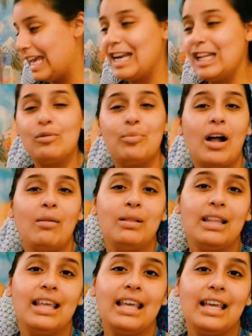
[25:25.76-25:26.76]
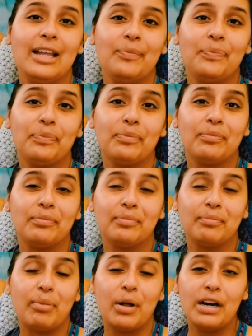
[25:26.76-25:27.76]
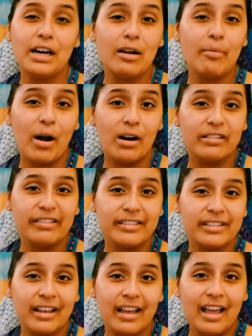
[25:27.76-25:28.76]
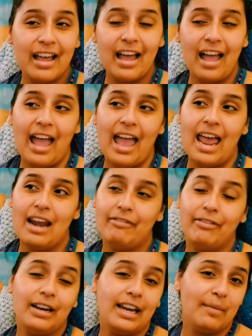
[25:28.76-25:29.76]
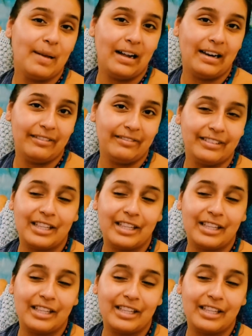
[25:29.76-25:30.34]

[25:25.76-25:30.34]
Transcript: Cadence will probably put it in a purse and forget about it.